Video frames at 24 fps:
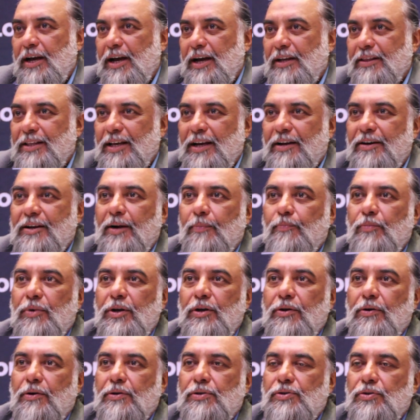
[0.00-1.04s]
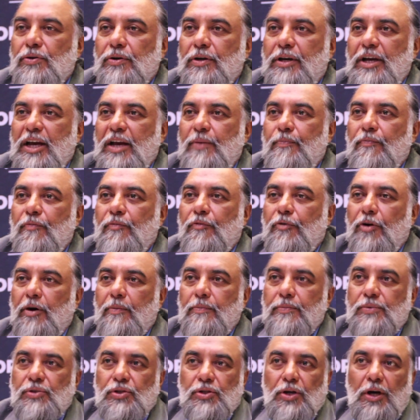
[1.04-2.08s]
And that company also came
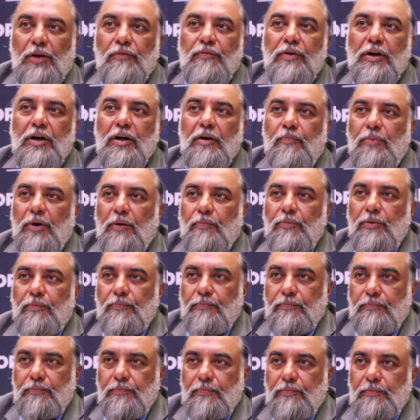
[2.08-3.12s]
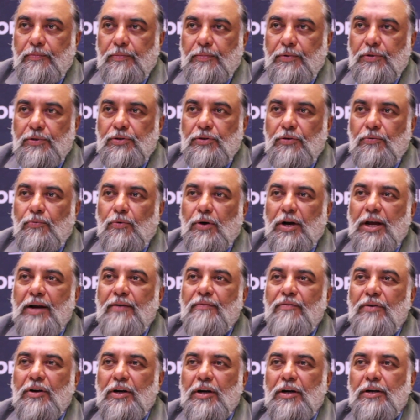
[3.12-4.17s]
from solving a problem. So what
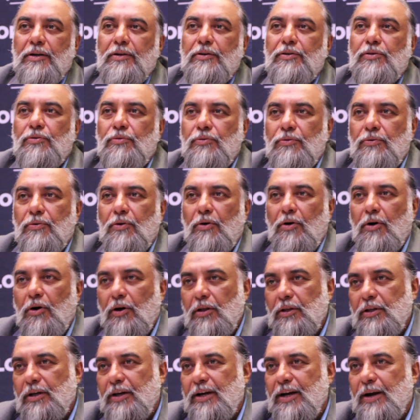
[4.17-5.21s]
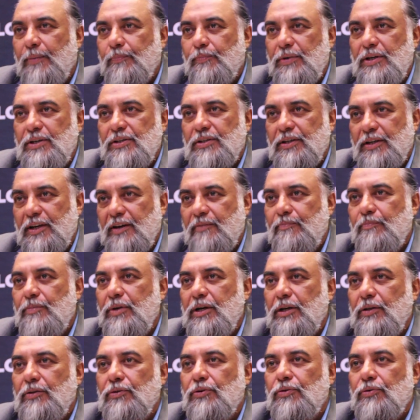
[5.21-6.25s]
I've learned through all the companies that I've
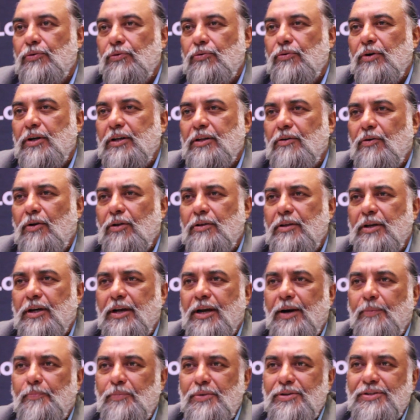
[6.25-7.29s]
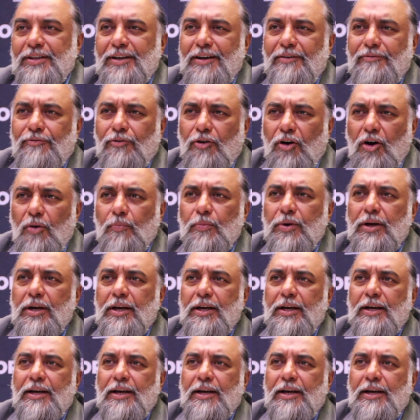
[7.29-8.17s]
been through and all the companies that I've formed,